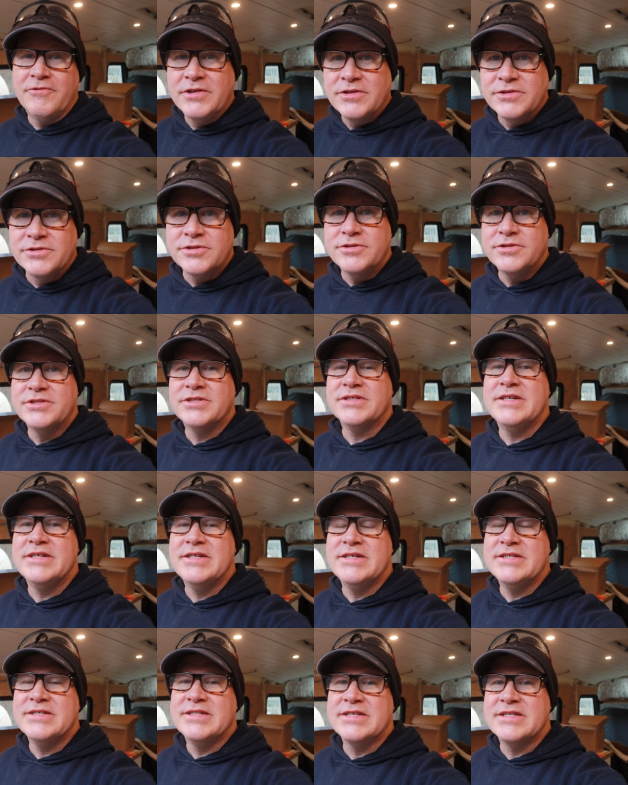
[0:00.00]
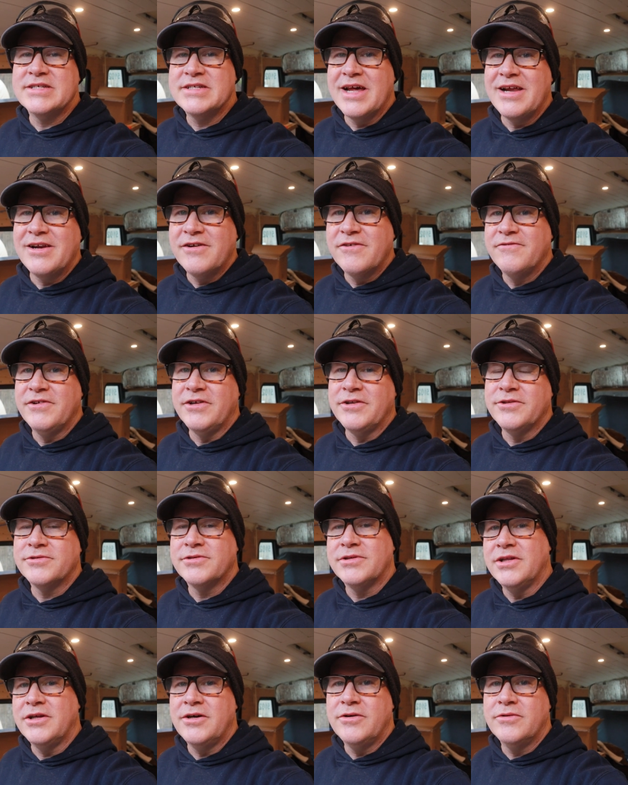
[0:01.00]
filters is the standard
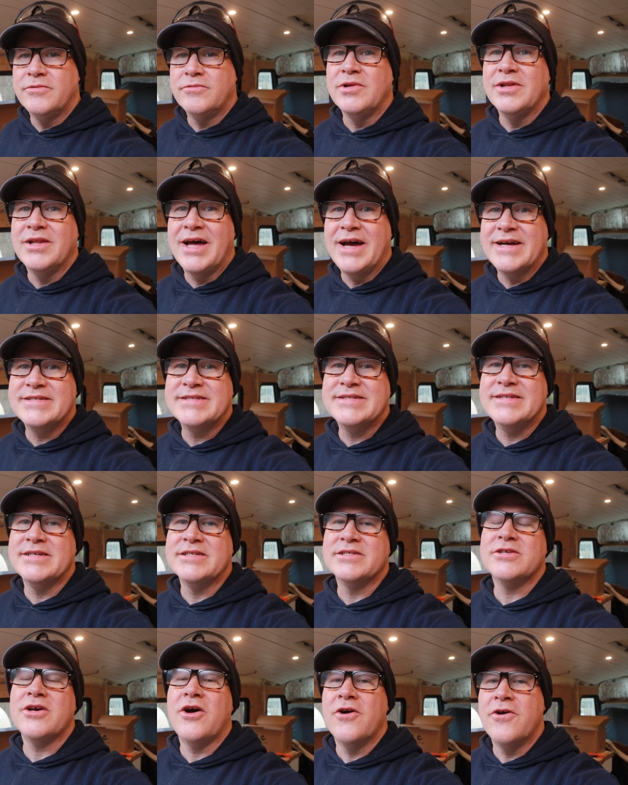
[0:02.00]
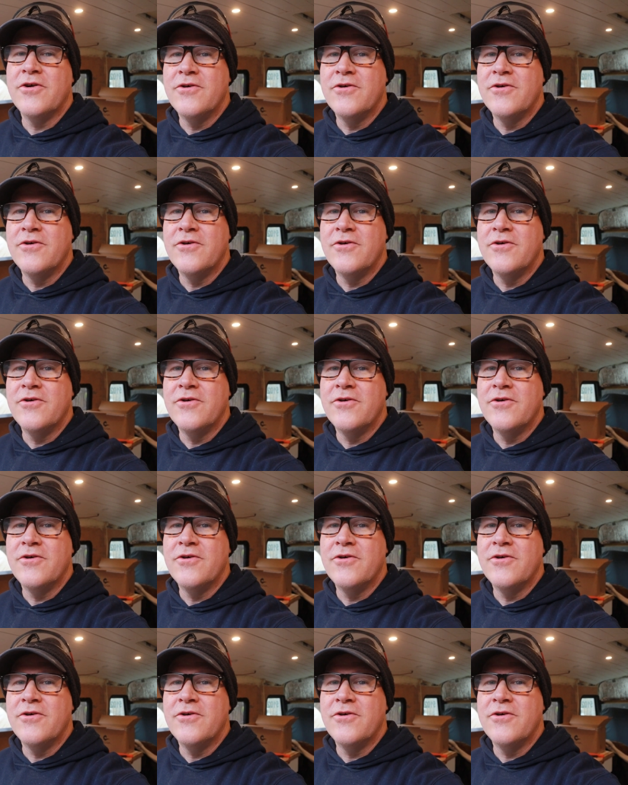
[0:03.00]
filter alone will last us